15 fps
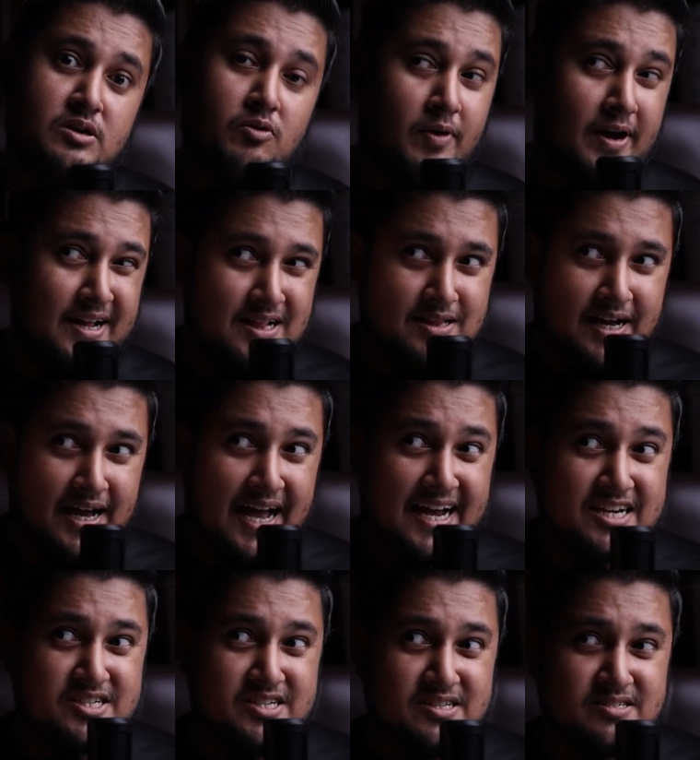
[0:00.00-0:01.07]
while the
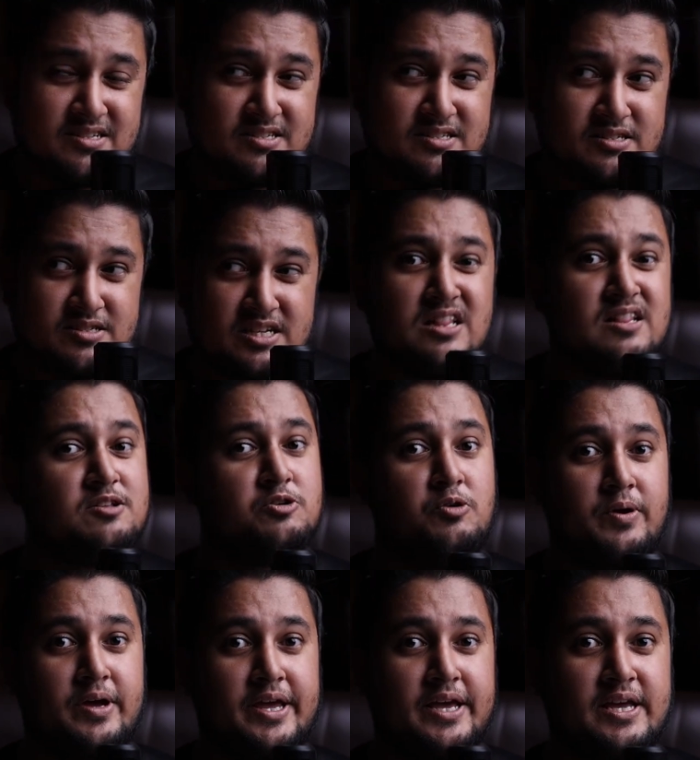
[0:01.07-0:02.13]
actions is still
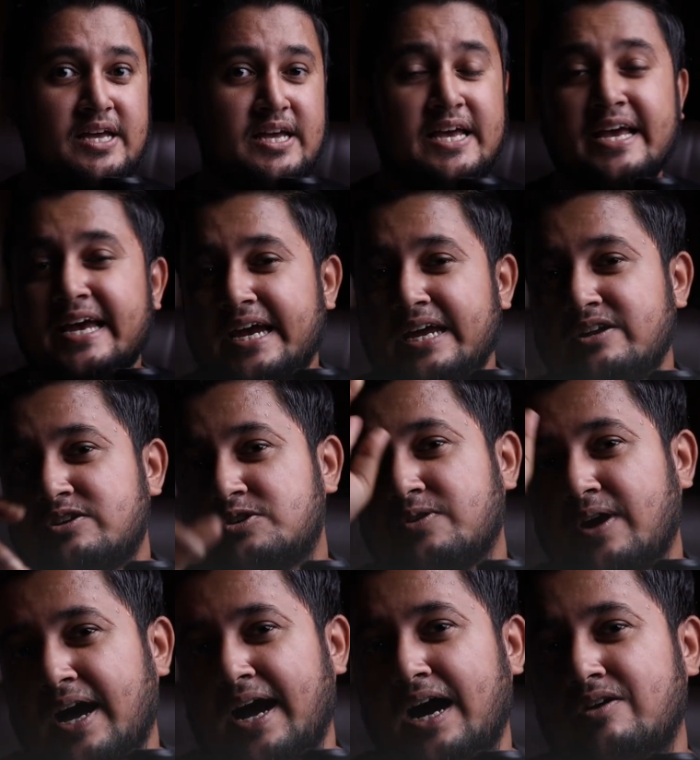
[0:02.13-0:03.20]
going, you need
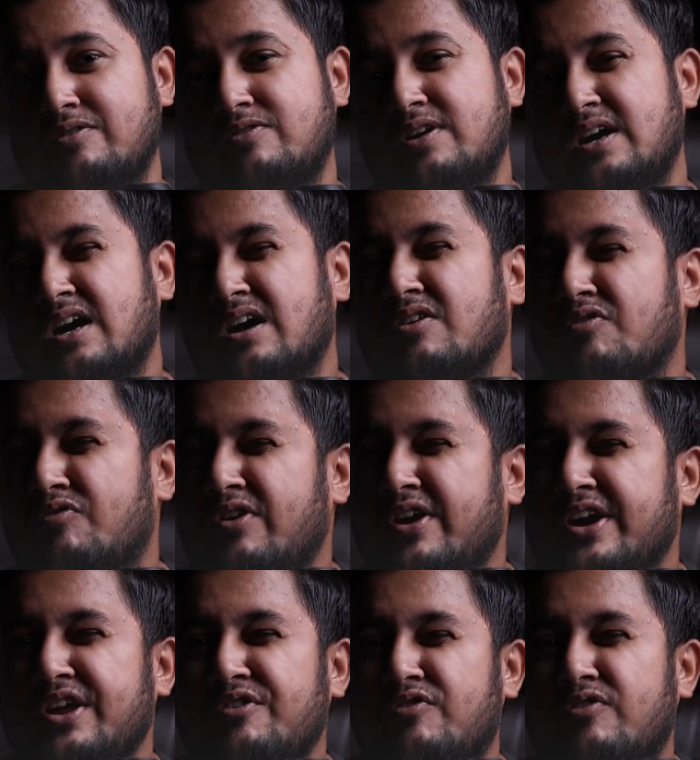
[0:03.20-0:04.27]
to have a
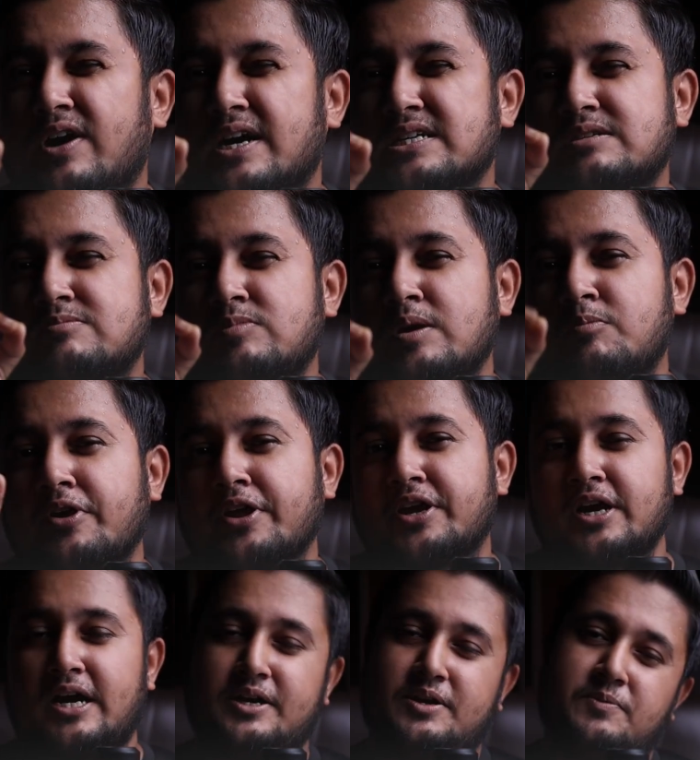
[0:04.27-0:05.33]
very fast memory
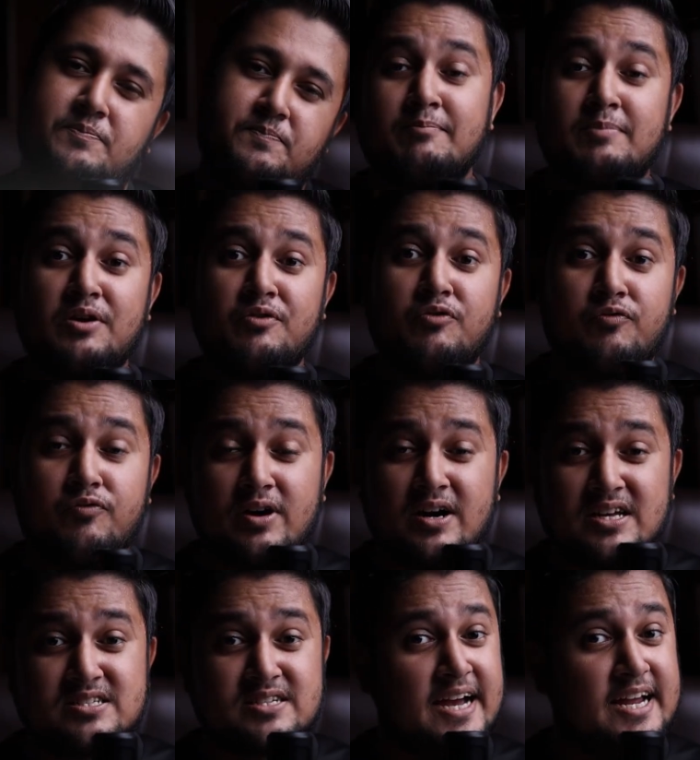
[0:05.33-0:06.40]
card. And by
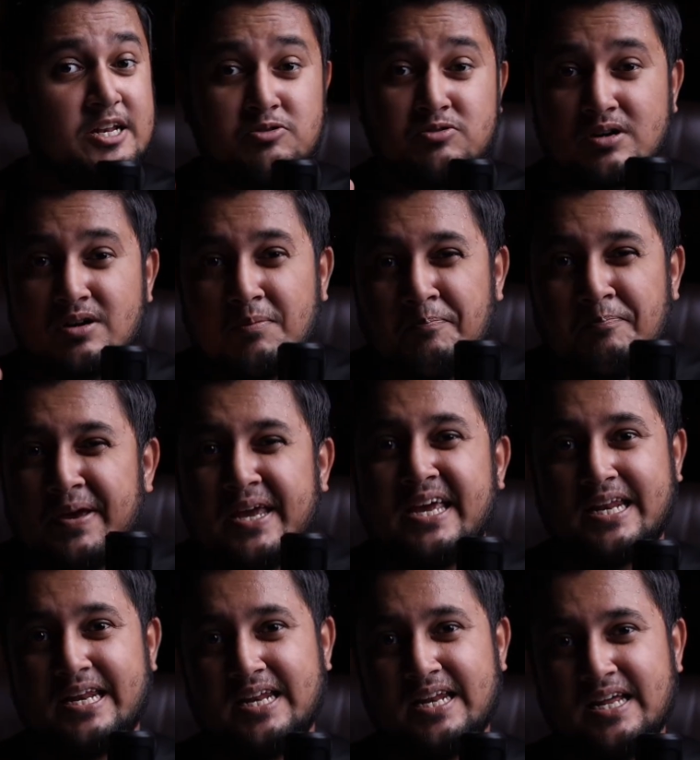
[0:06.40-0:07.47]
fast, I do not
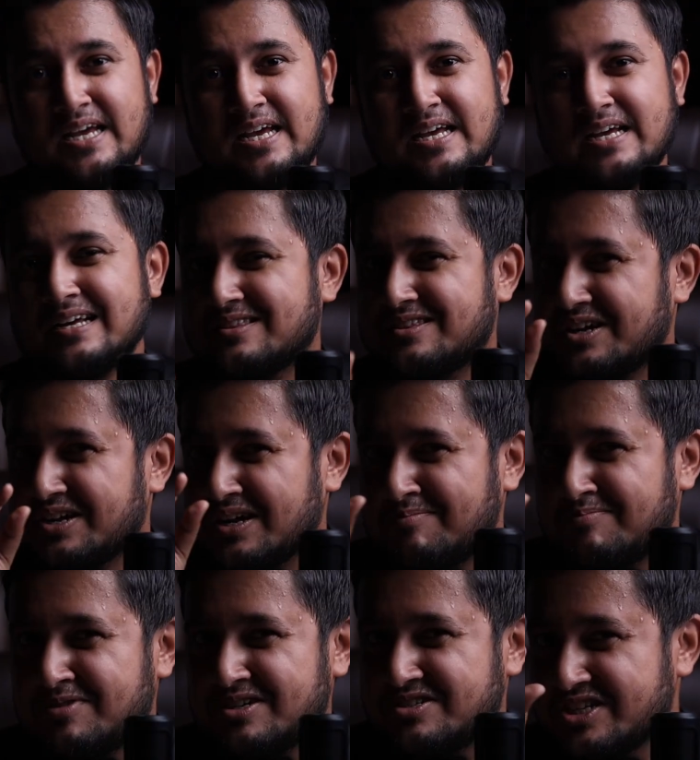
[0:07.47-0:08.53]
mean the
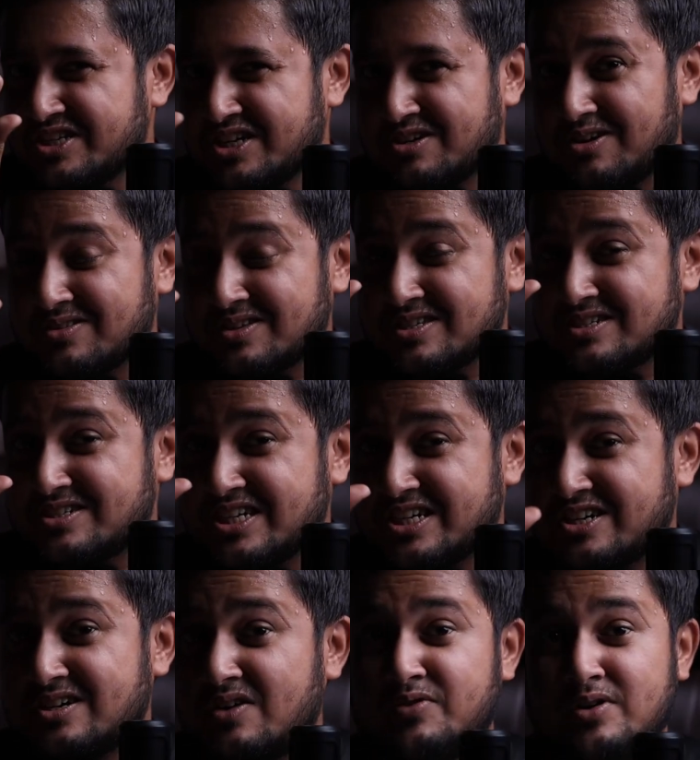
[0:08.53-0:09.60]
numbers written on the
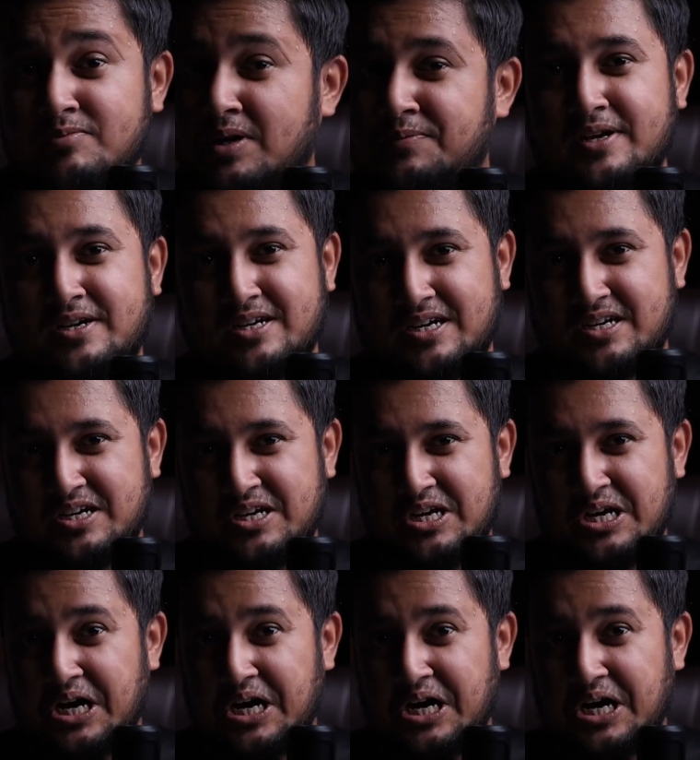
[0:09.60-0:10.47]
sticker of your memory card.